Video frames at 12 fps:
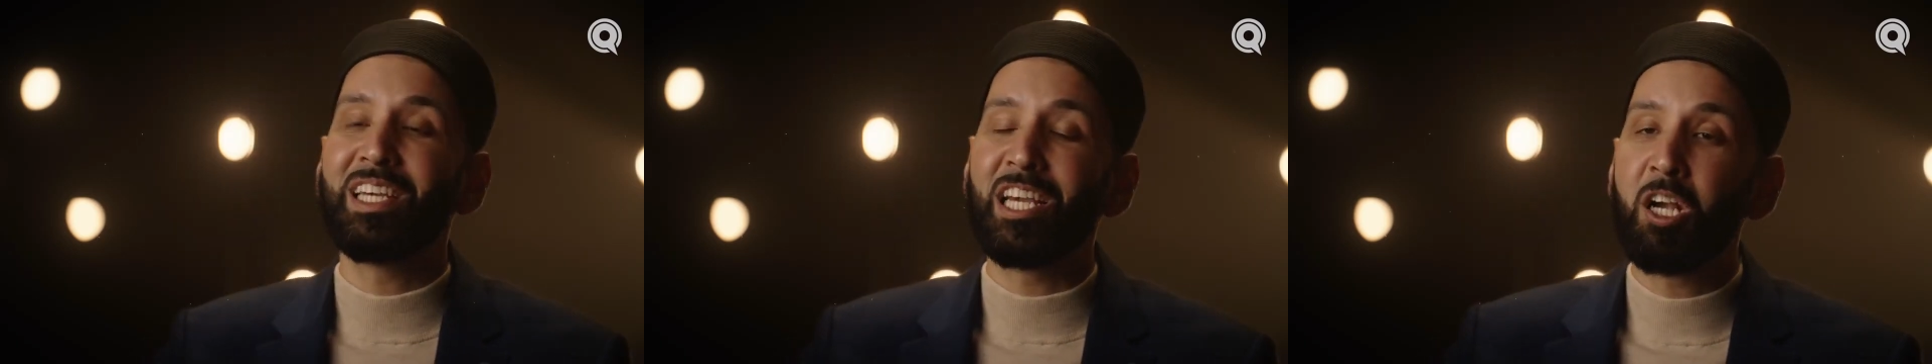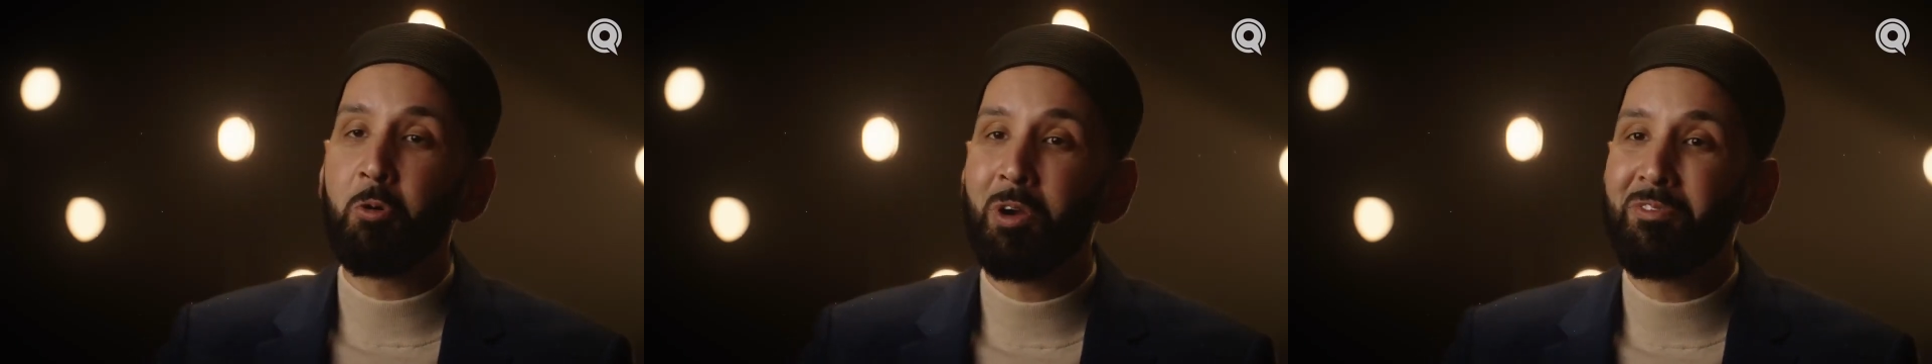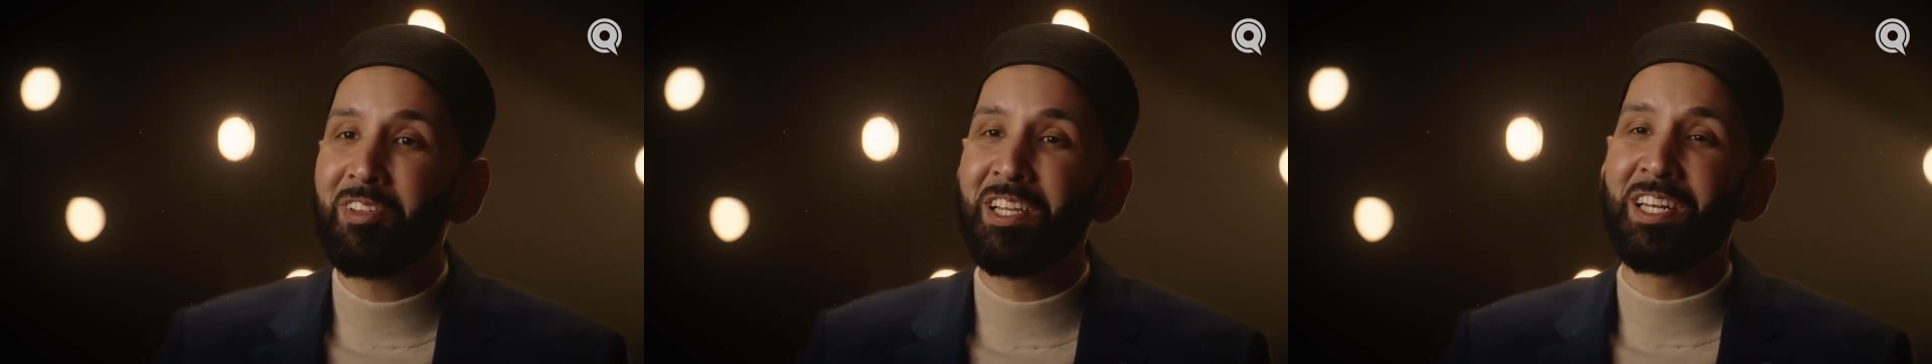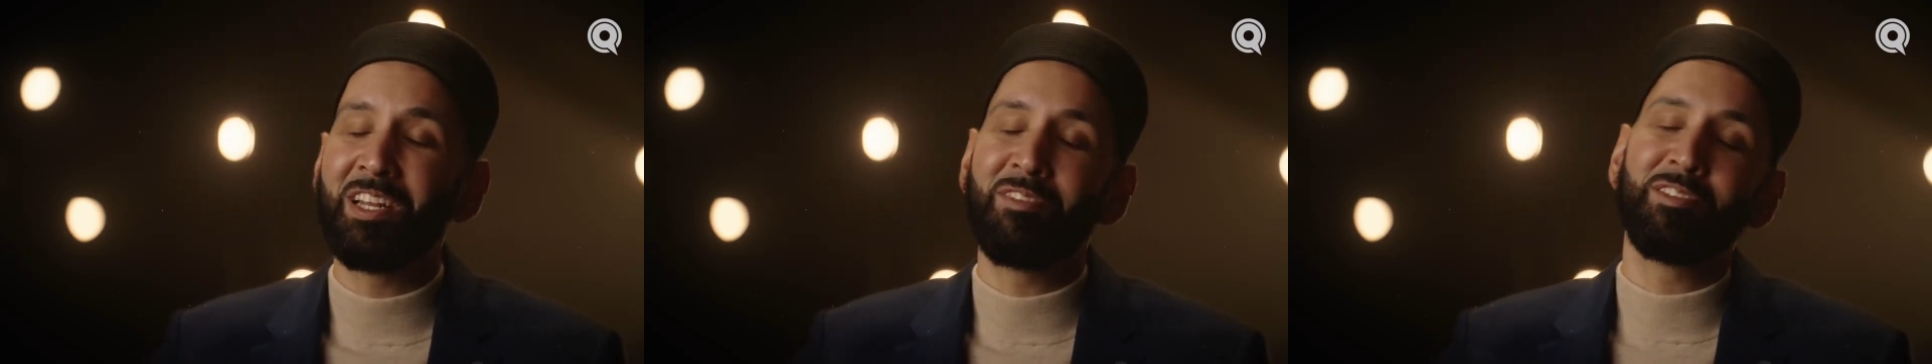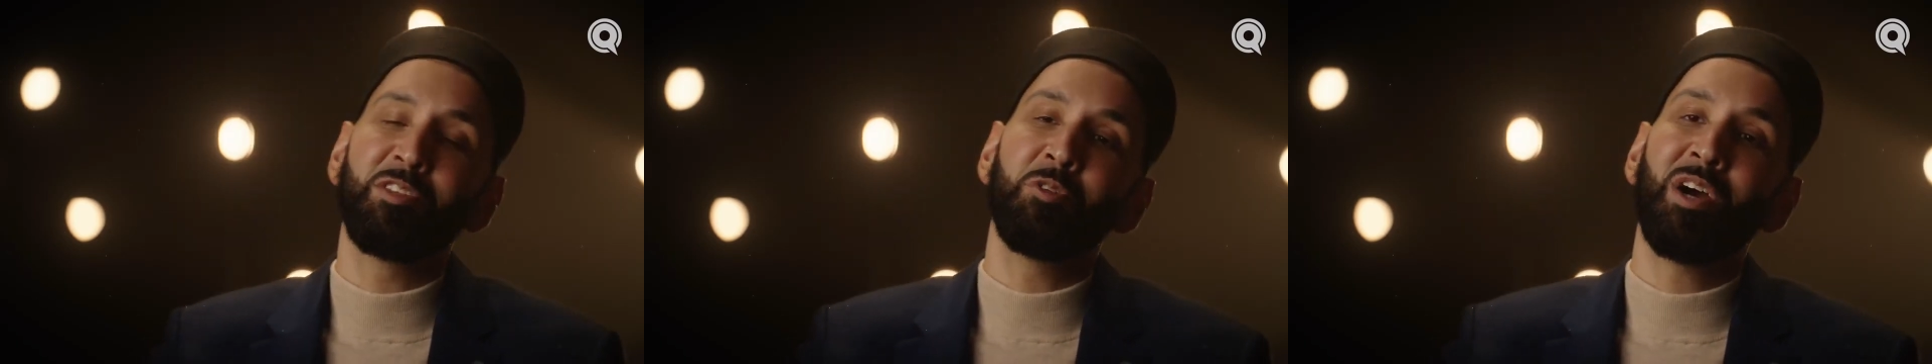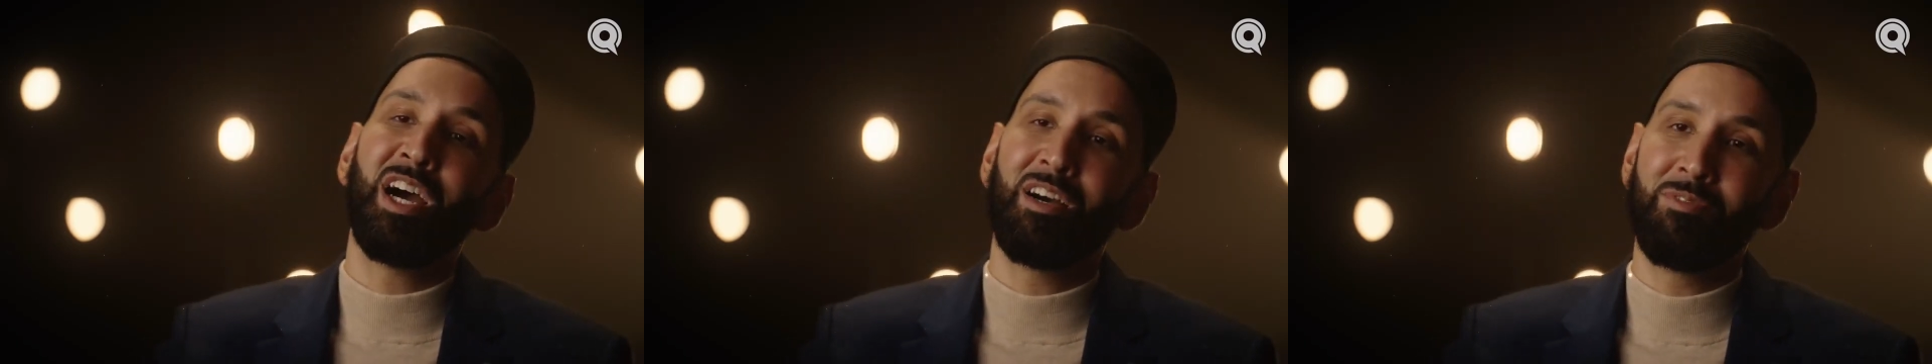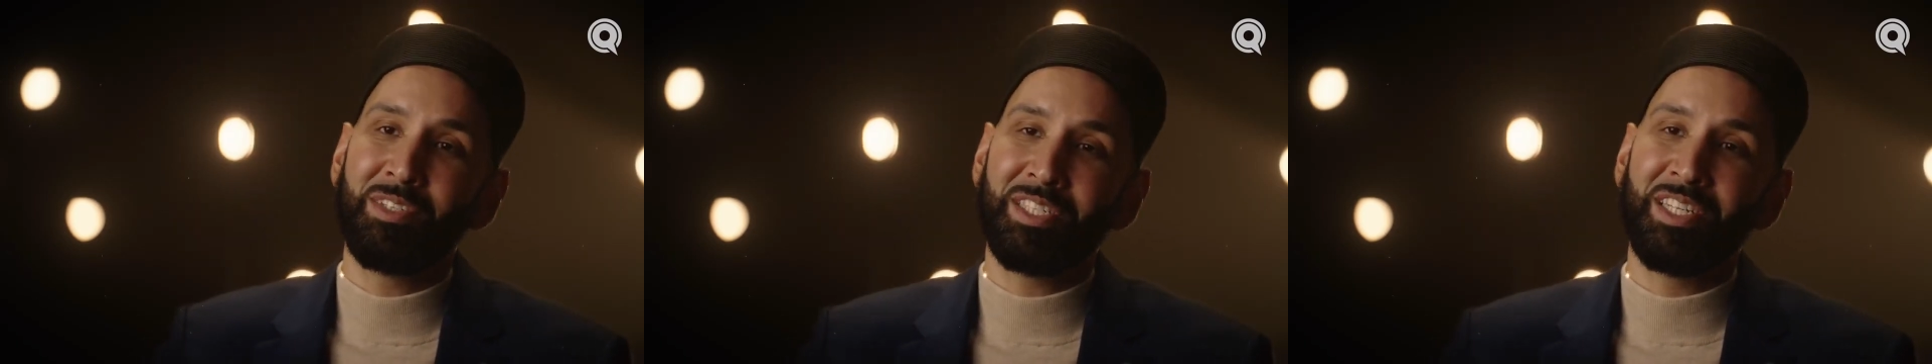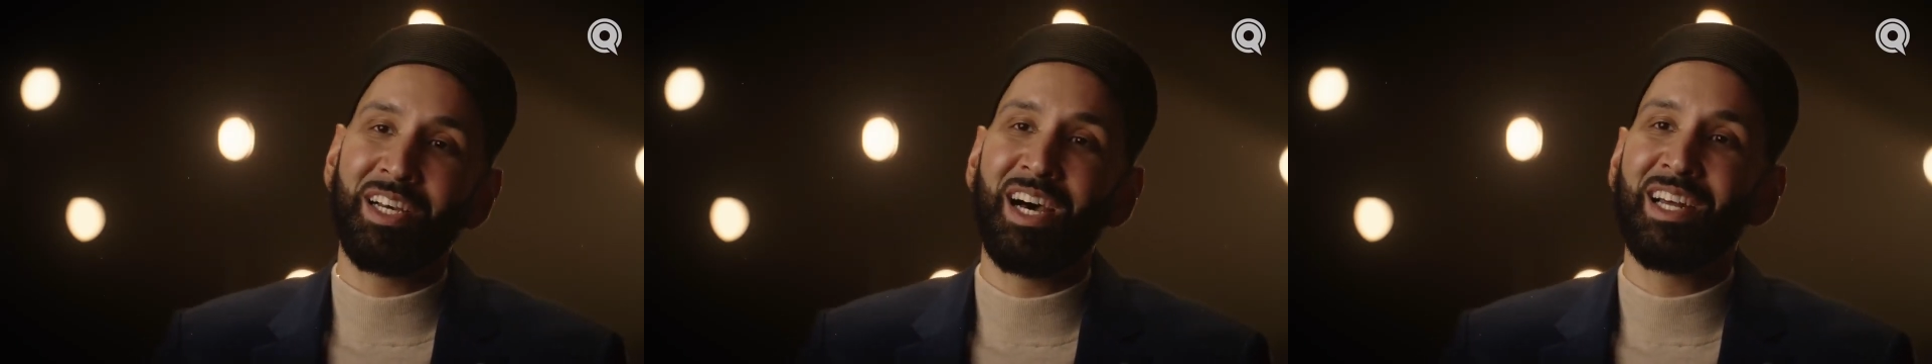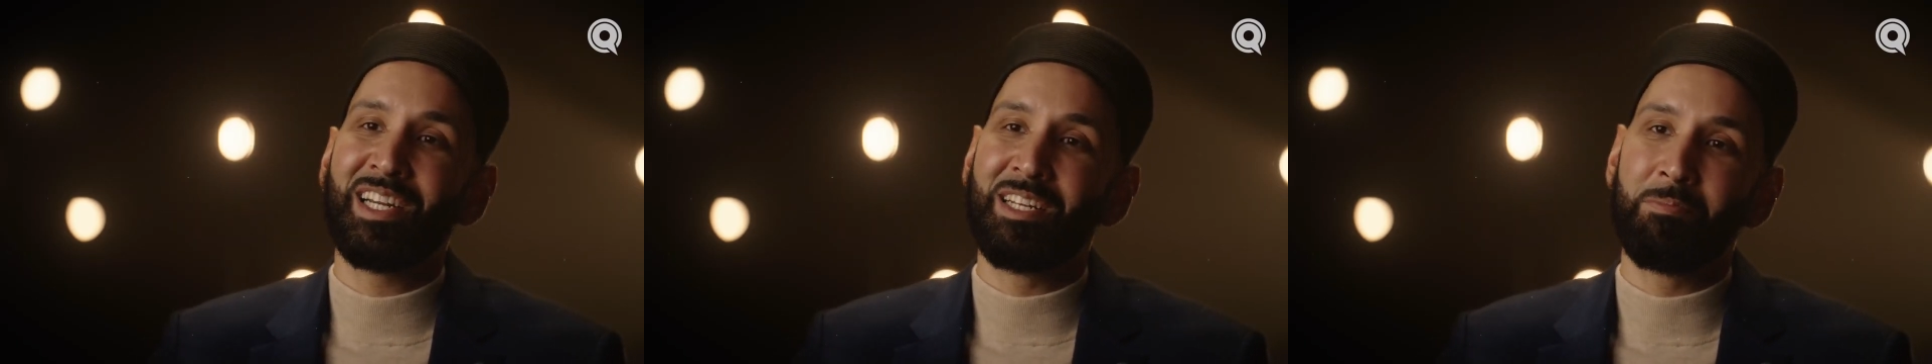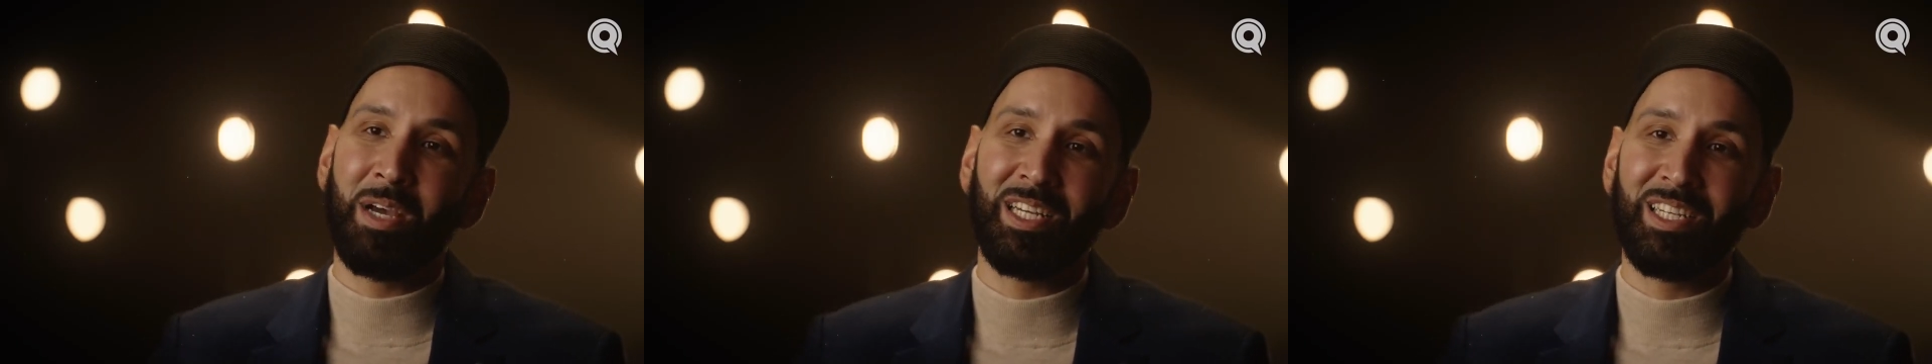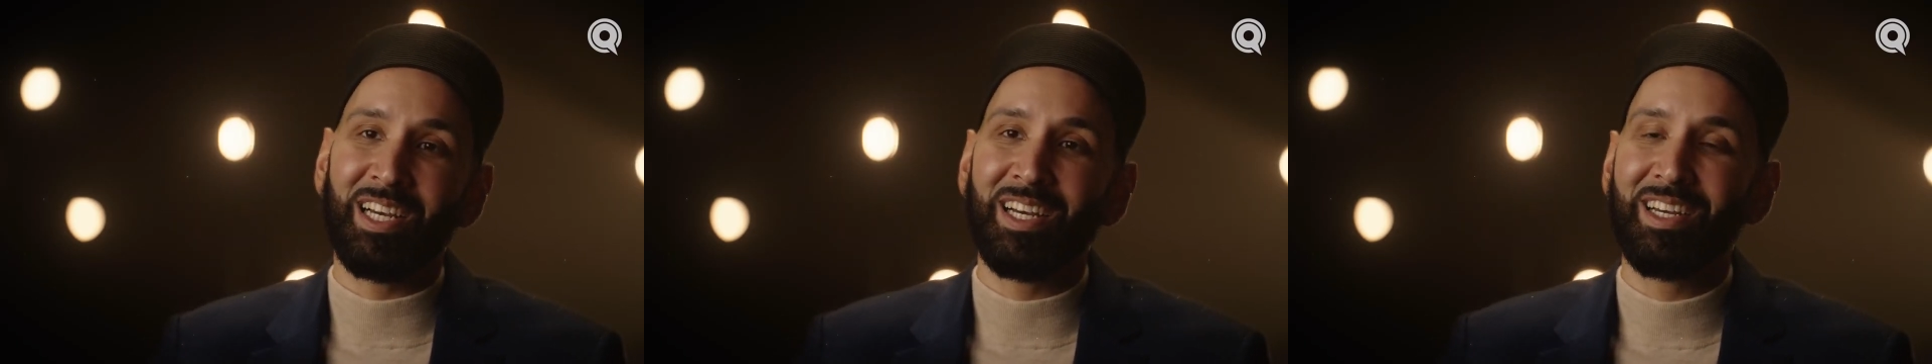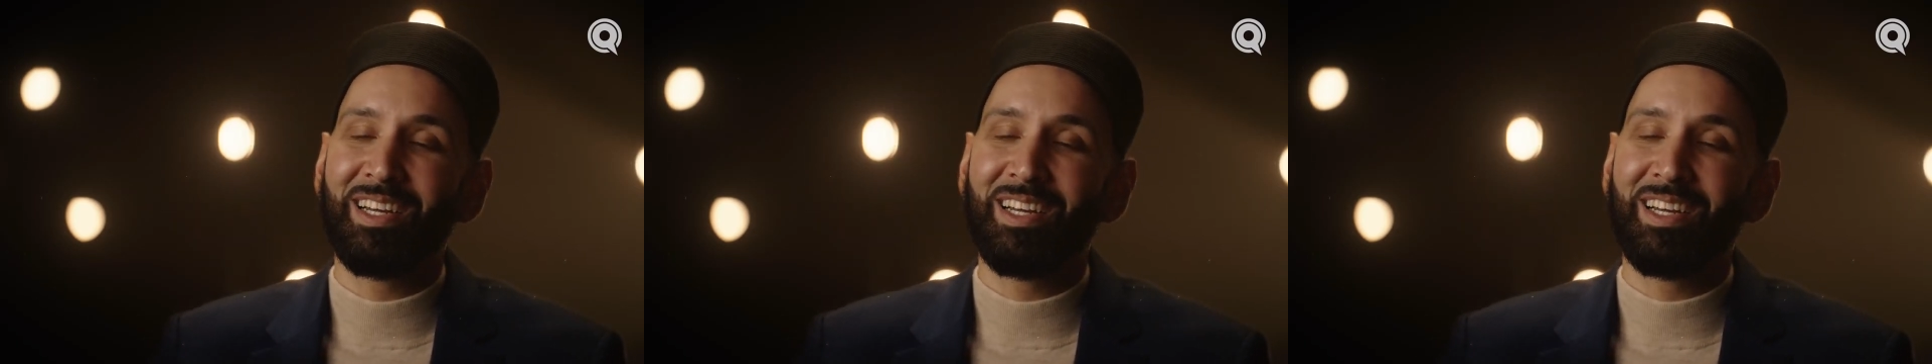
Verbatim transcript: the equivalent of the dua of istikhara in Mecca,